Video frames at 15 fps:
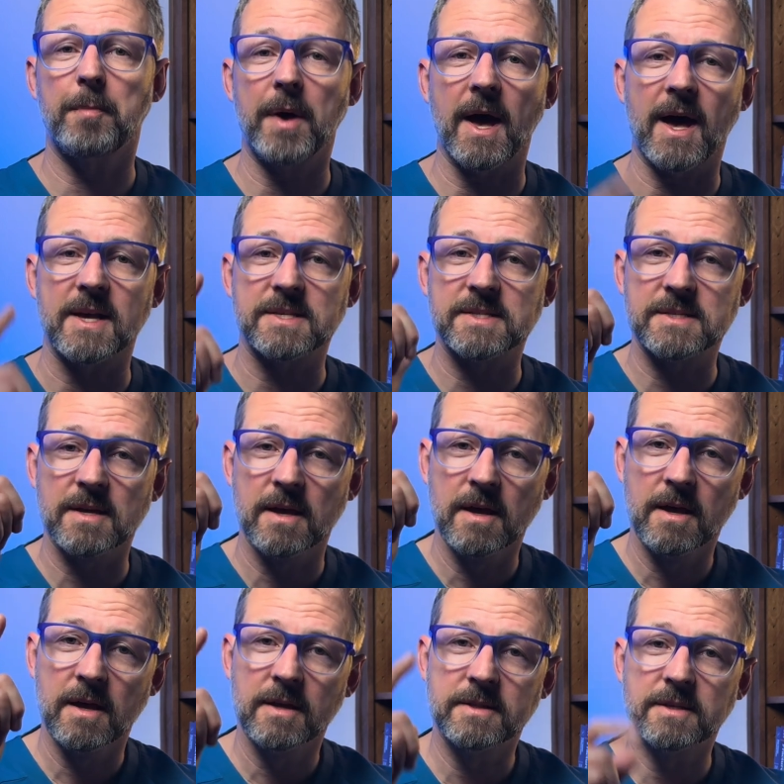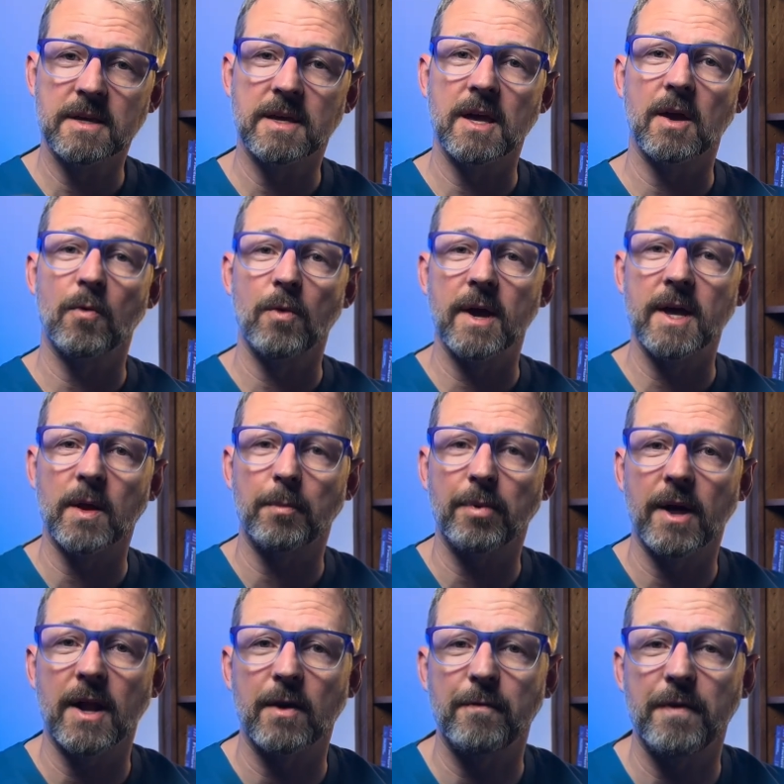best to get rid of
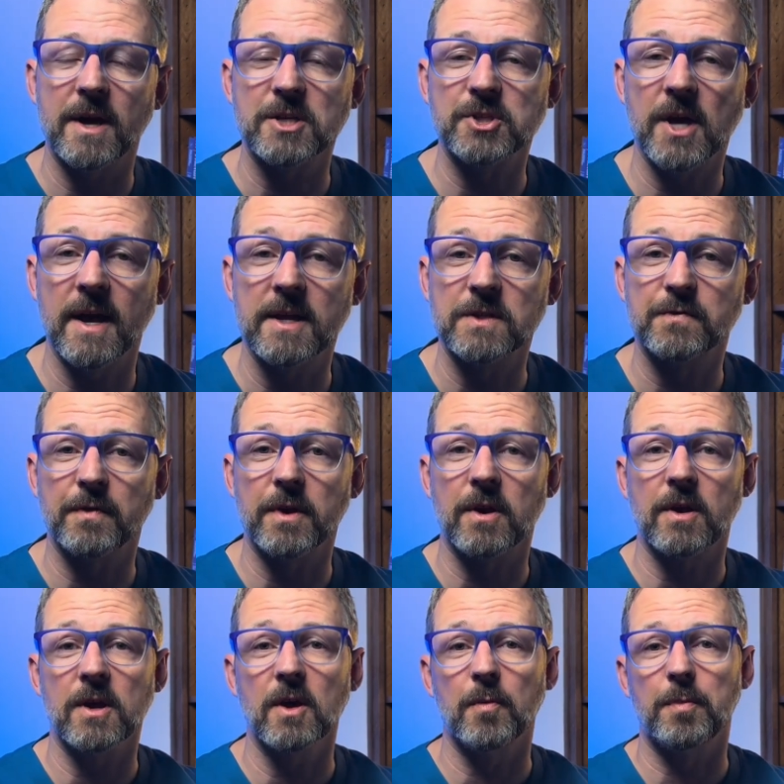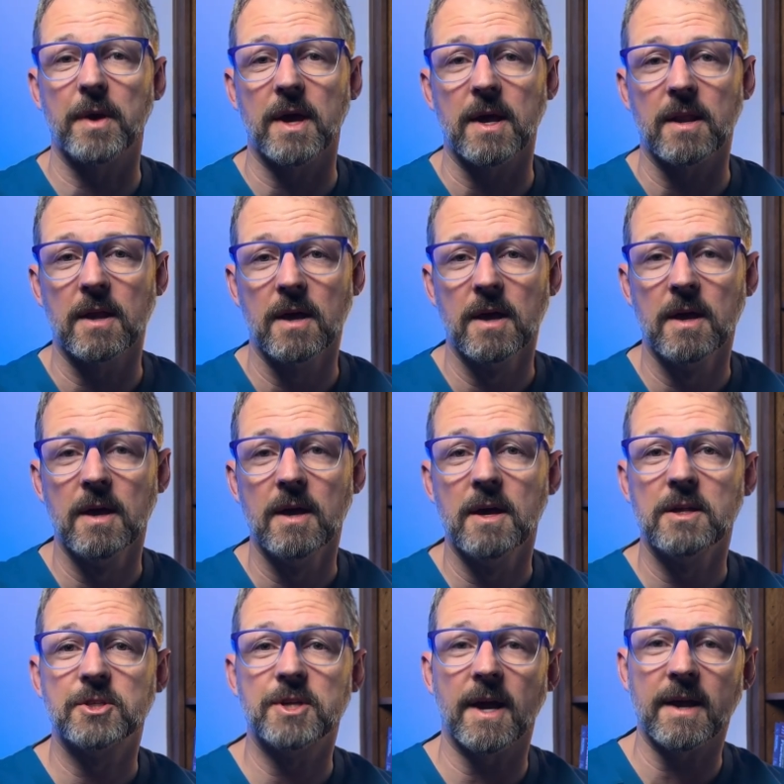plantar fasciitis for your heel pain,
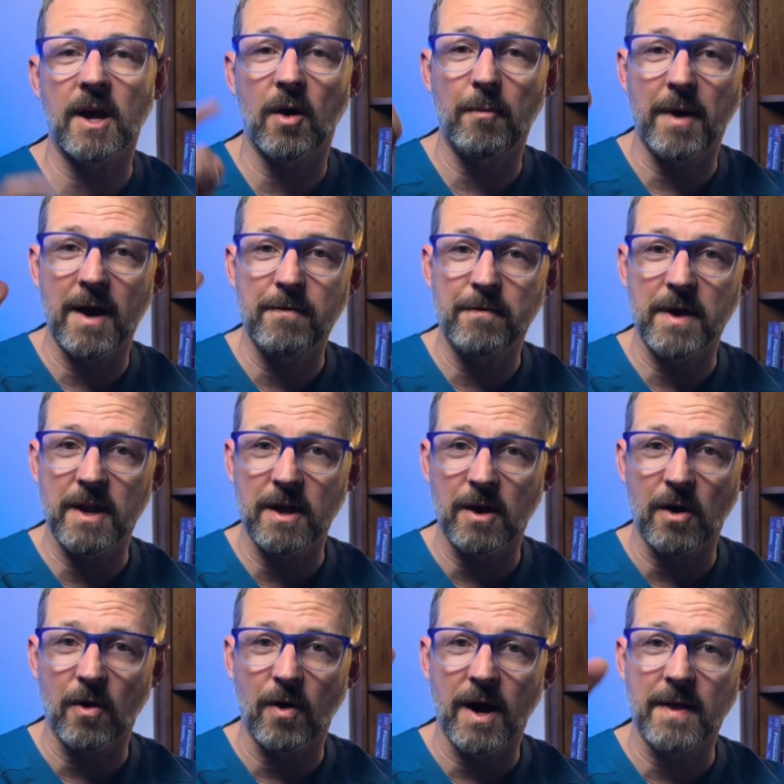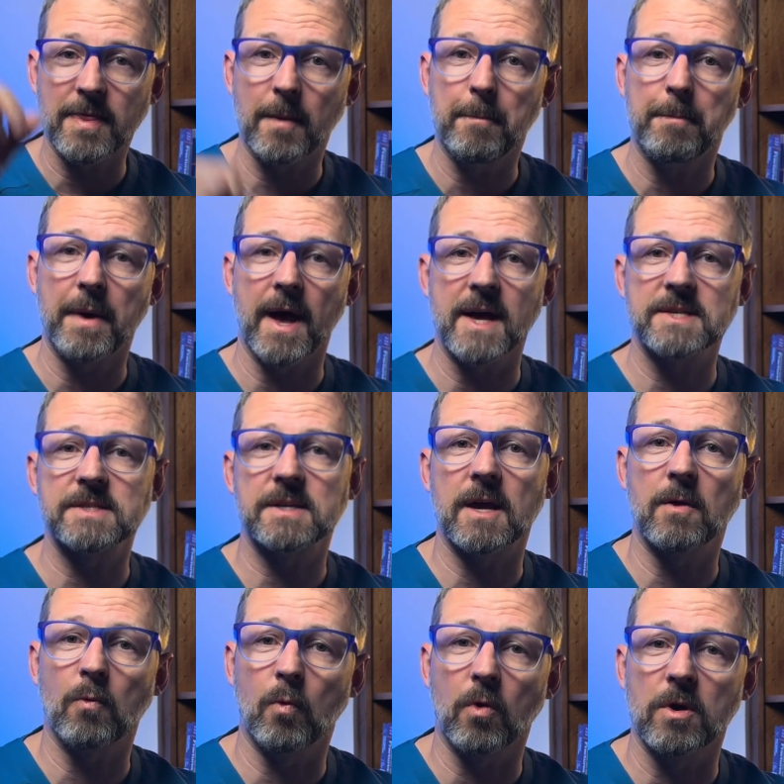check out my video on the best
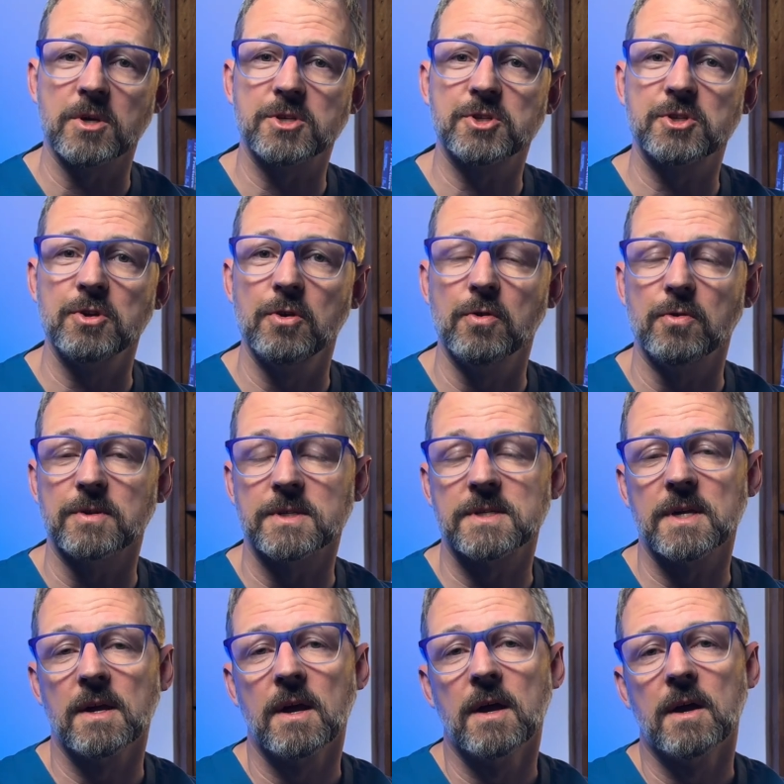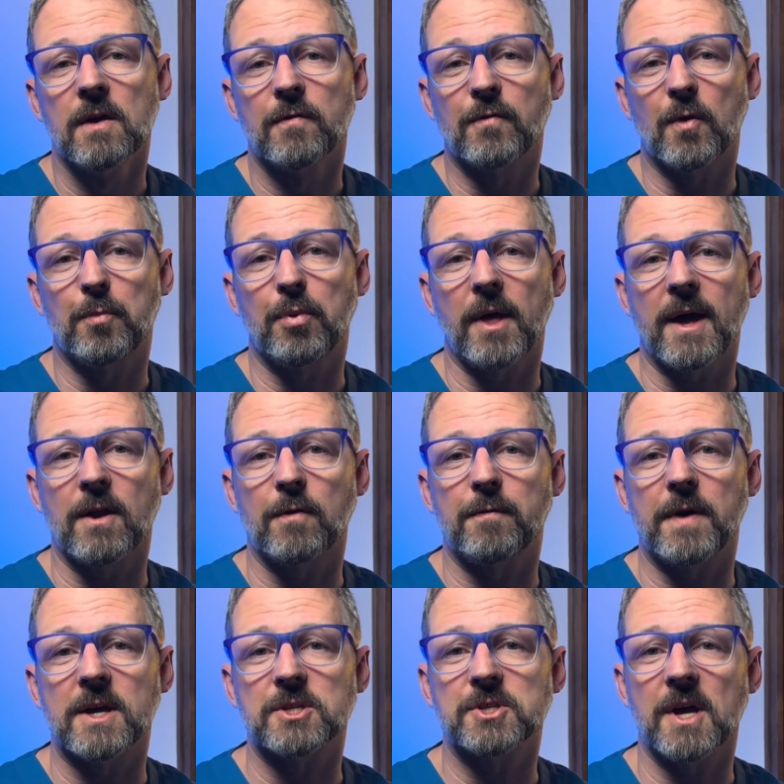and worst shoes for plantar
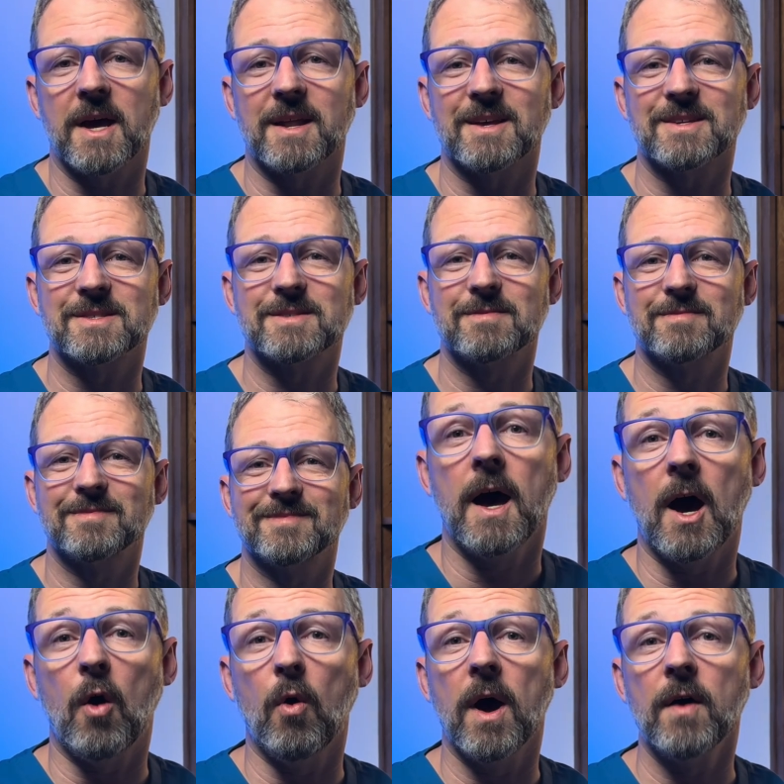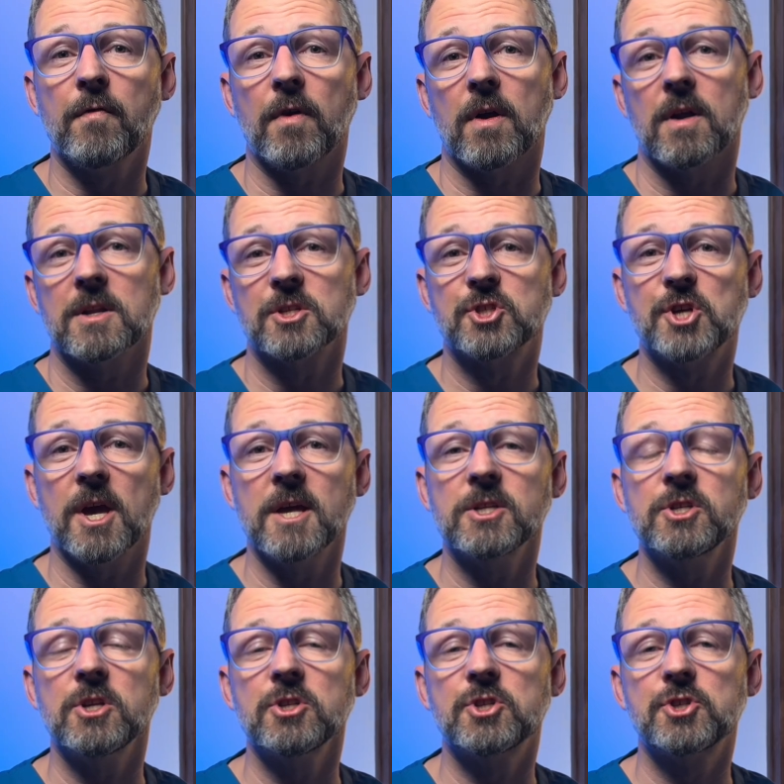fasciitis. However,
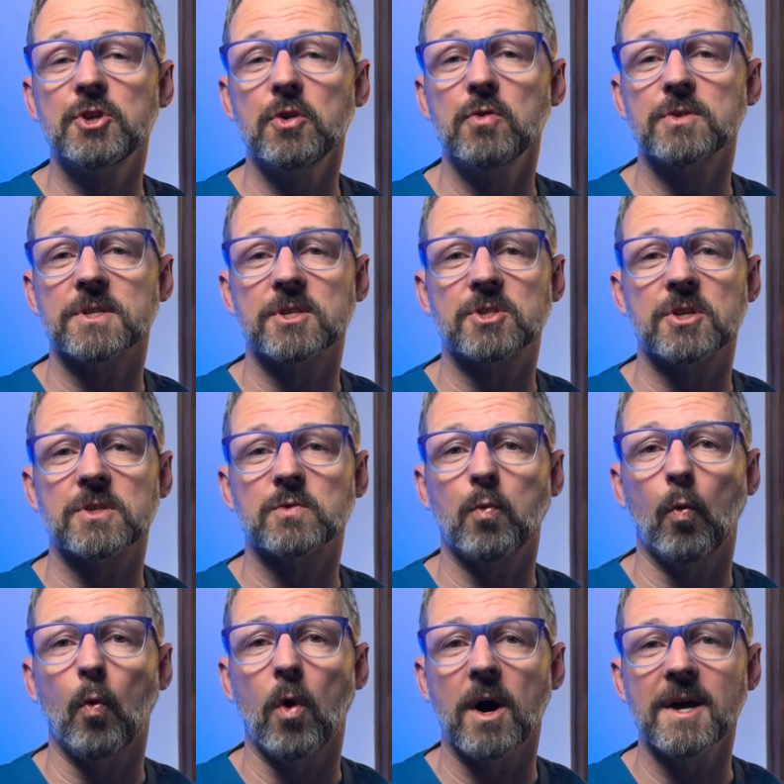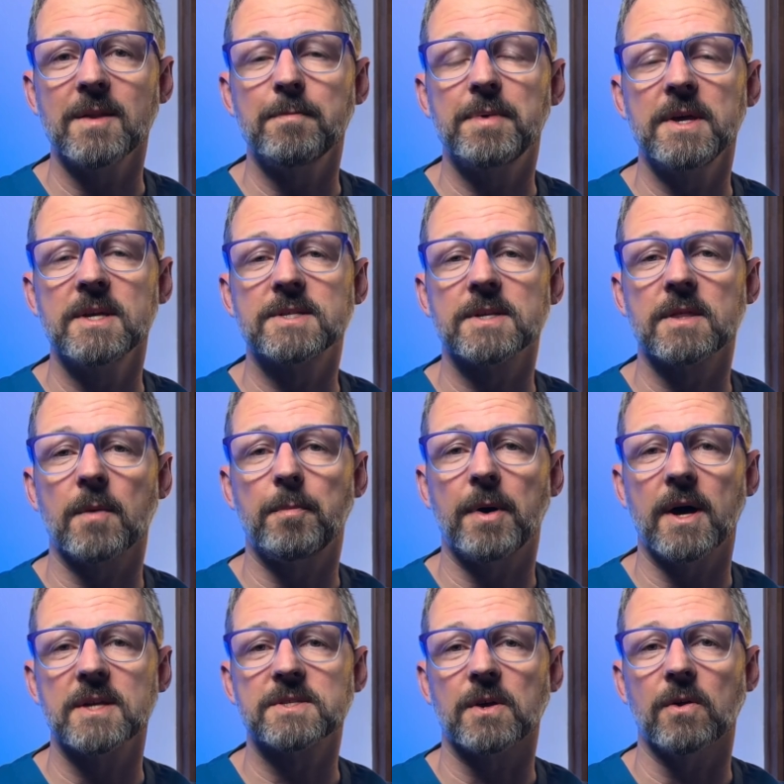changing shoes is just one piece of the
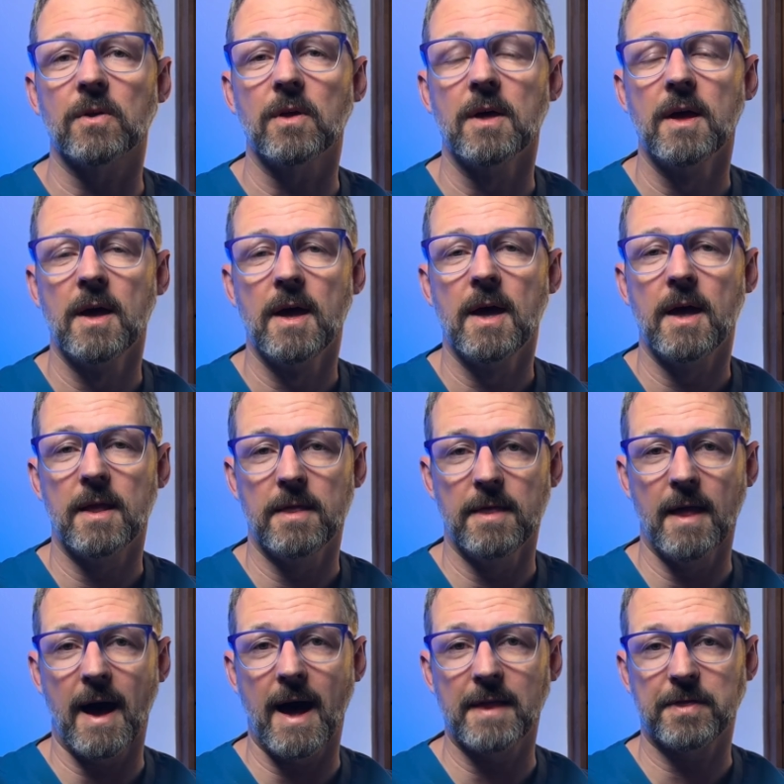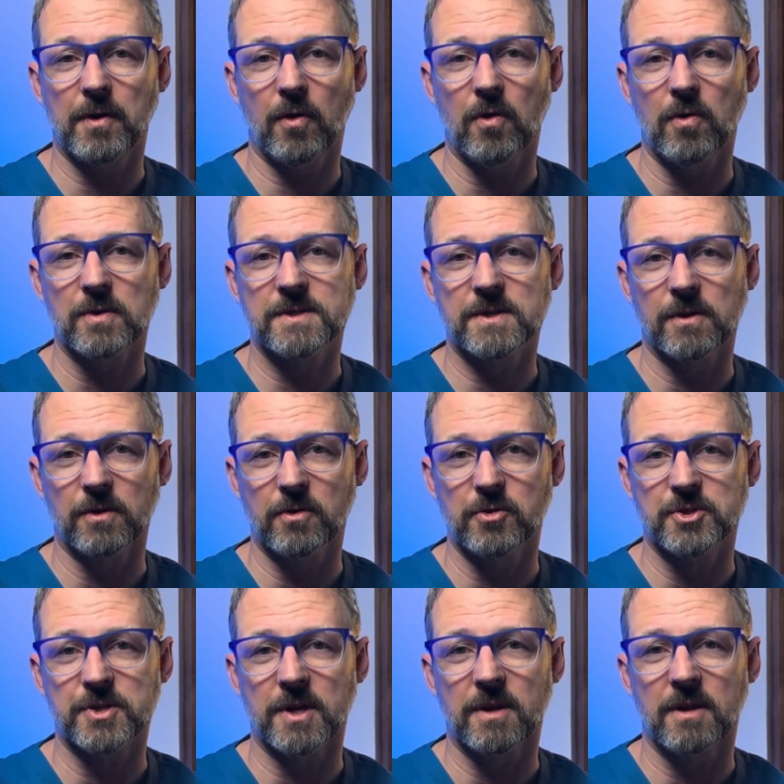puzzle, not the whole
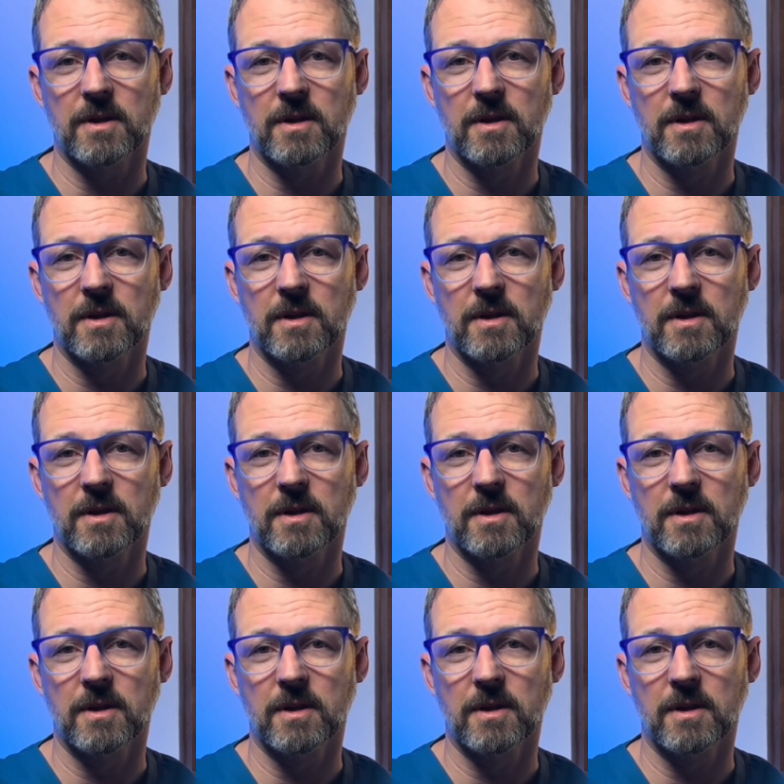solution.